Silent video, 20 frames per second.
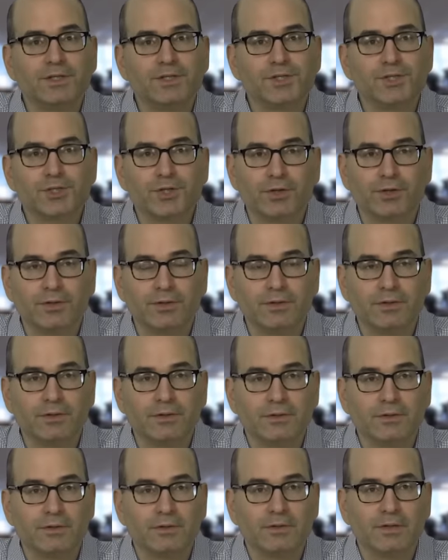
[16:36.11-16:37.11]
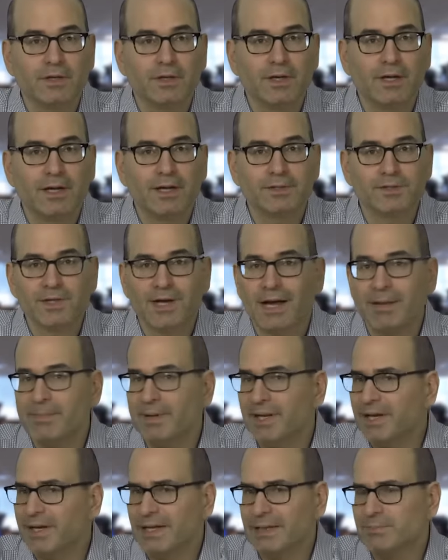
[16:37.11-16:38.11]
Certain uh, high
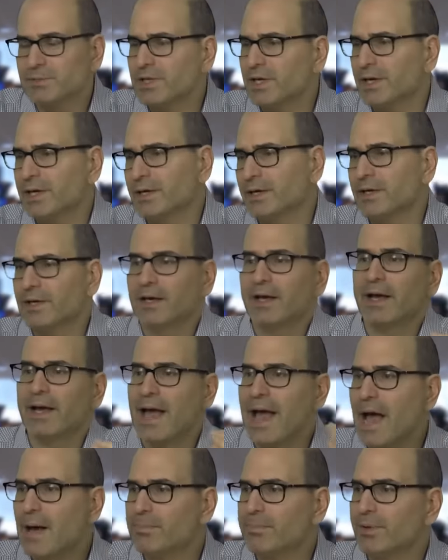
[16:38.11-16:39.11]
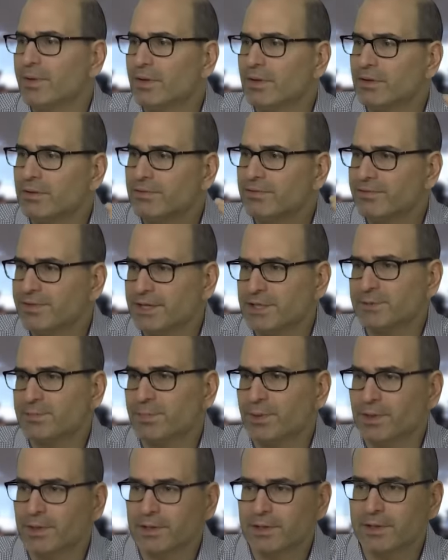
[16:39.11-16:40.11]
beta names like uh, Apple,
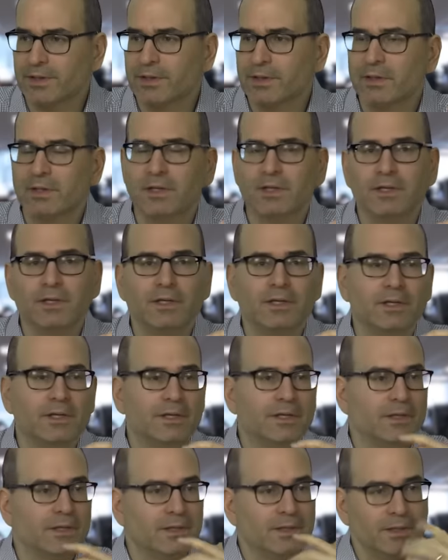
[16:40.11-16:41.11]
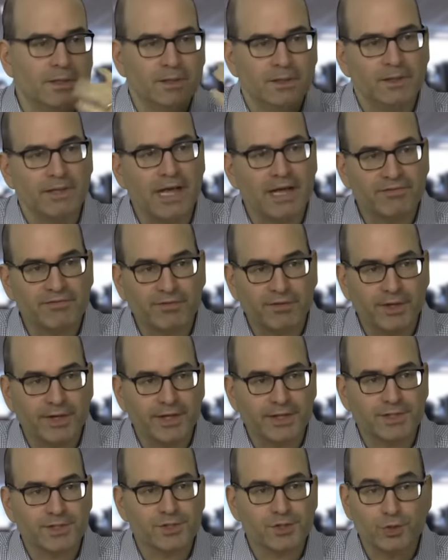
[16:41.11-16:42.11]
Facebook,
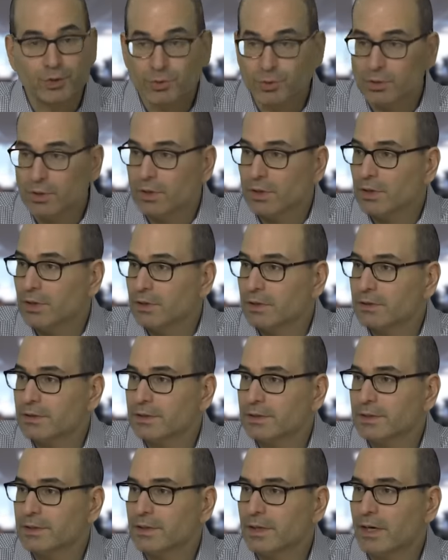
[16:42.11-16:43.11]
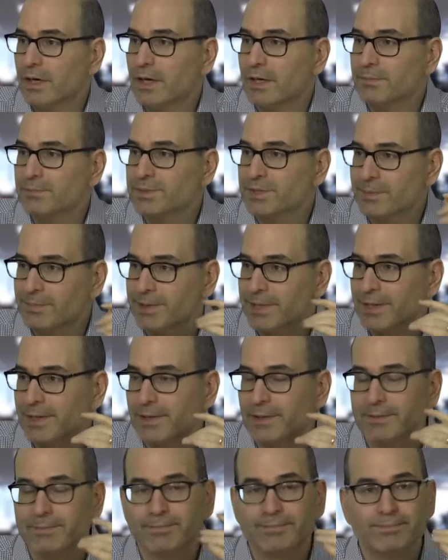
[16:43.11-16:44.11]
Netflix, Google. Um, some of
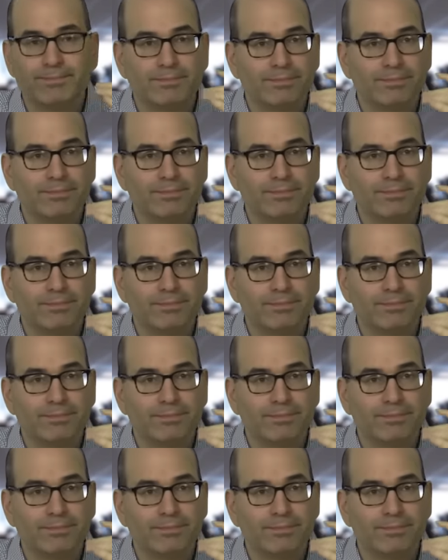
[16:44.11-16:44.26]
the